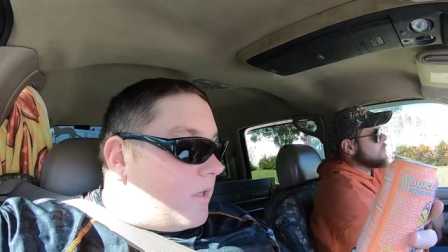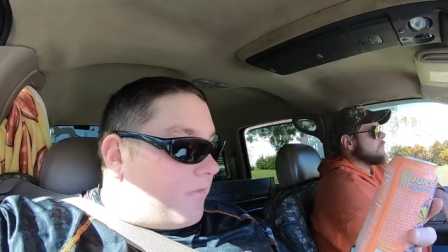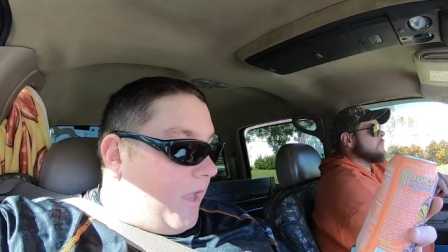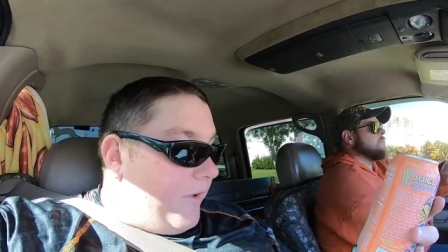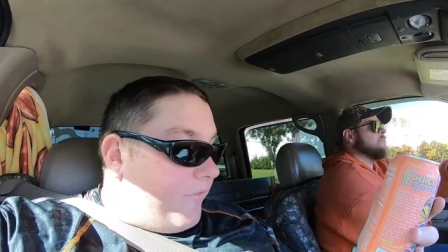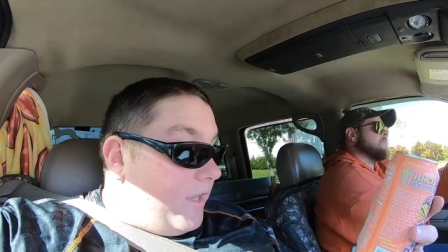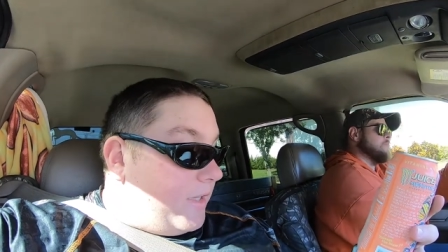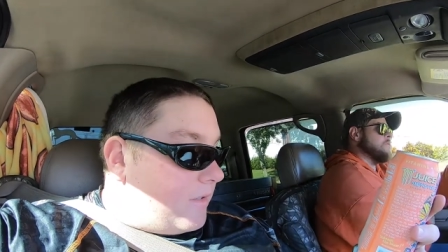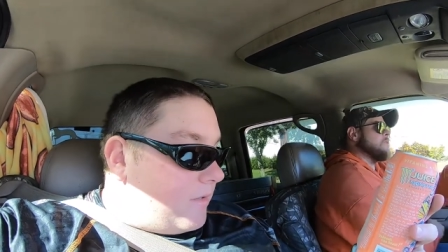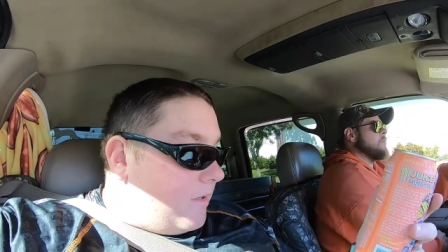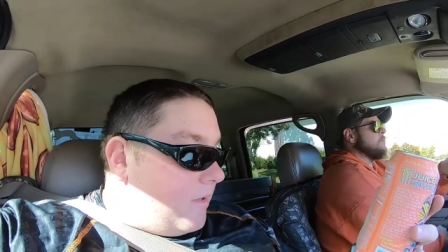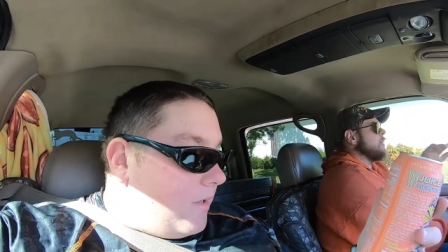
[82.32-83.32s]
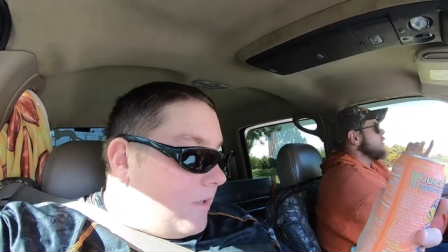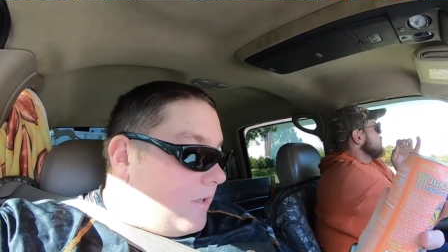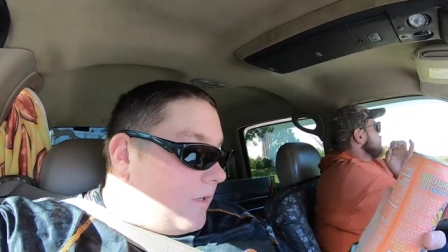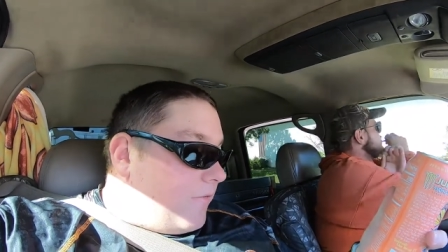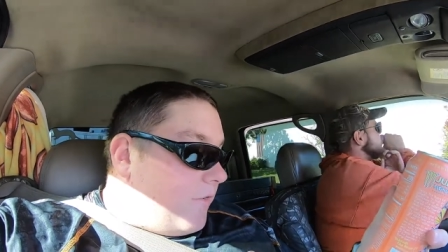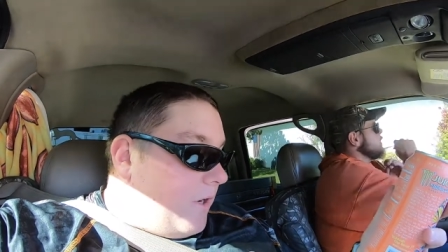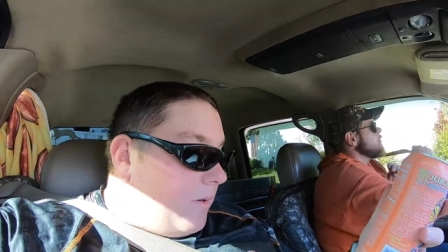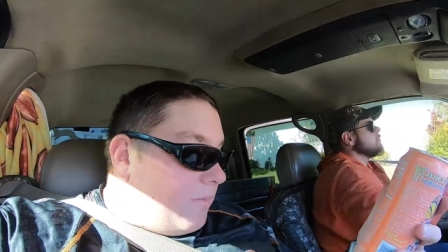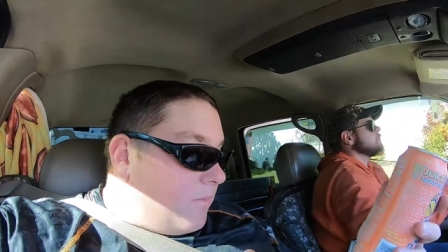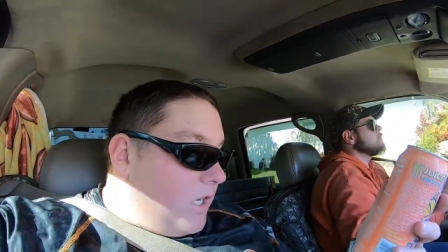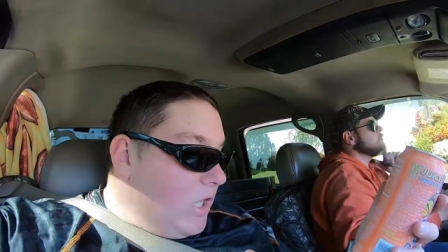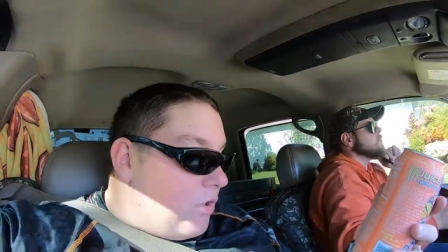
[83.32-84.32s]
of caffeine not bad, not bad.
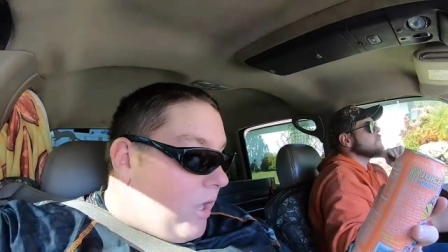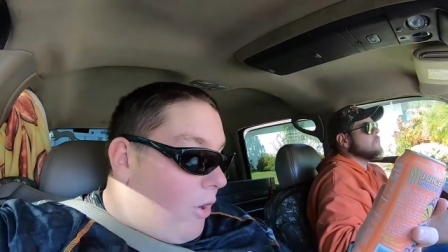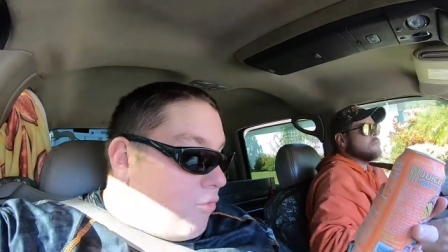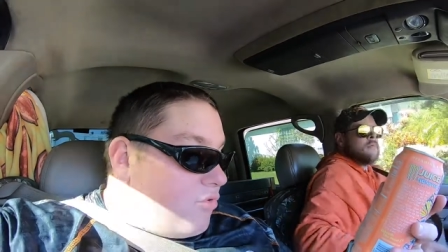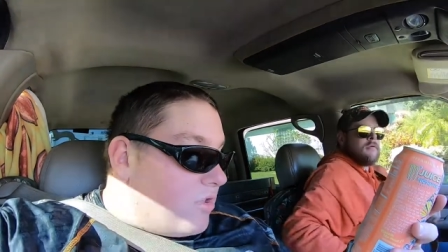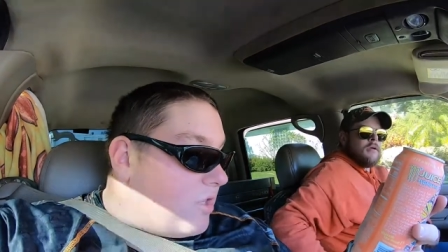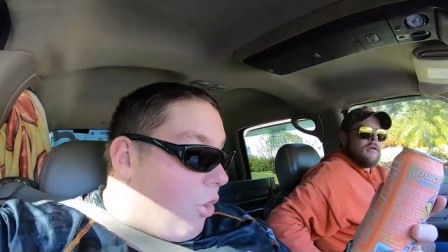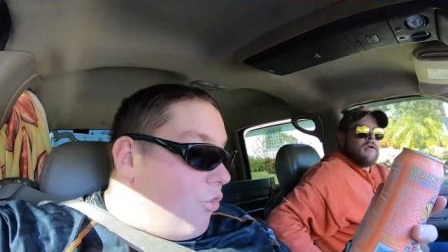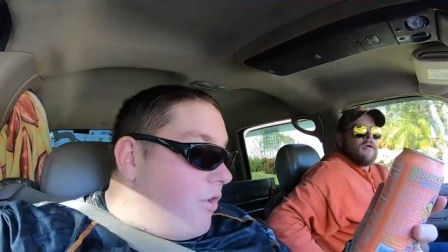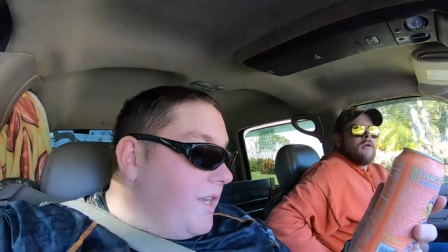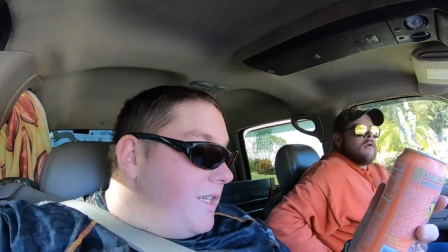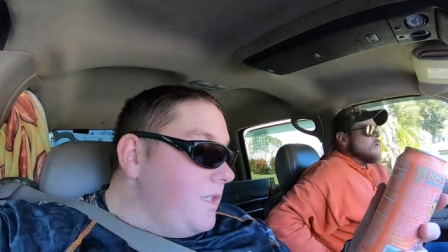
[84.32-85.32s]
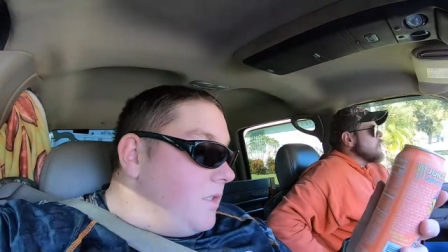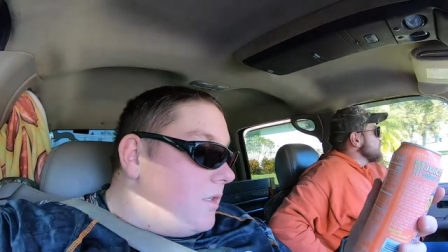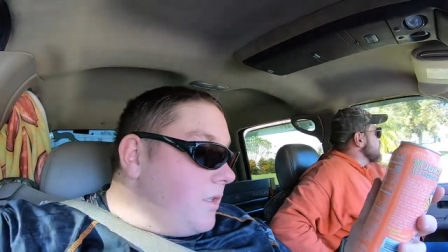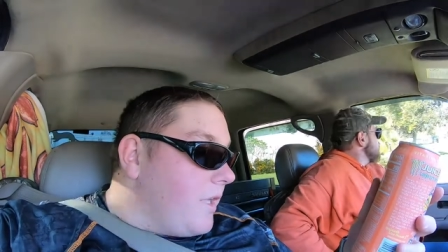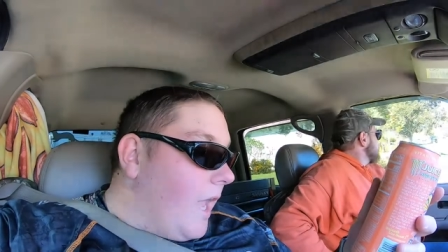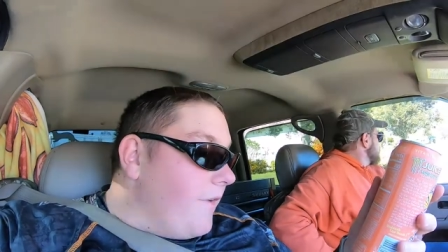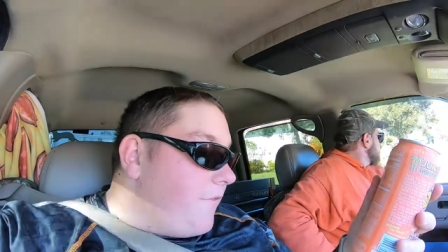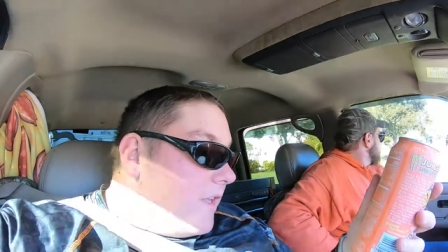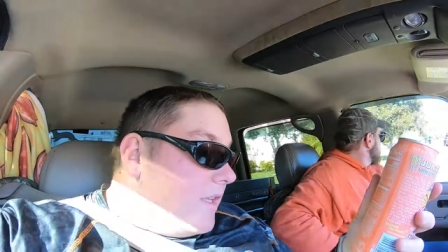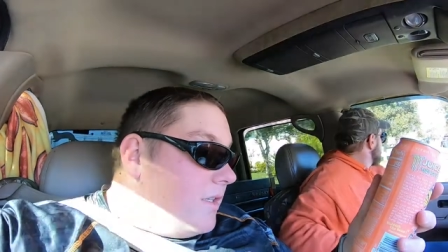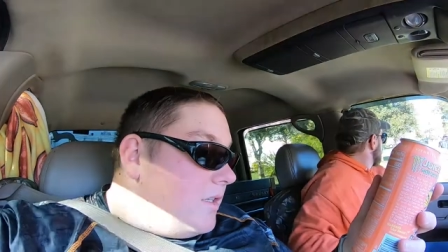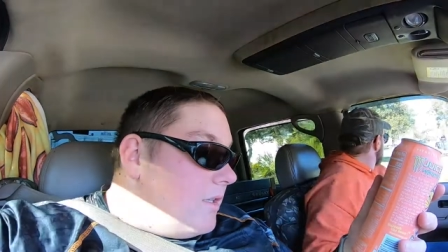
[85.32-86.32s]
from glucose, taurine,
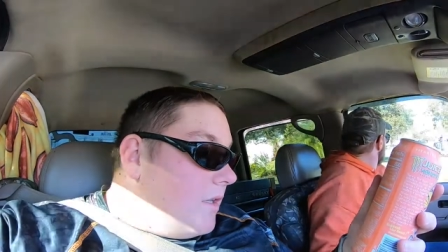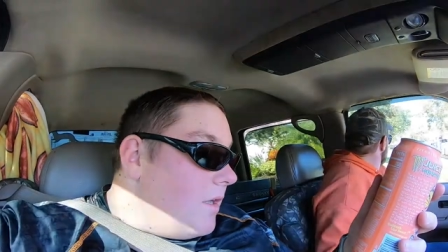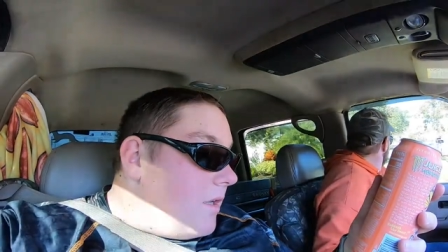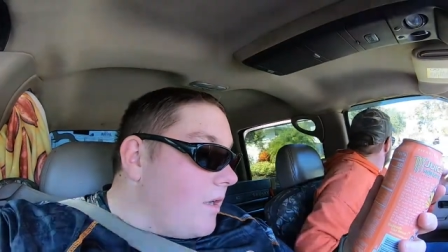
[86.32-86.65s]
caffeine,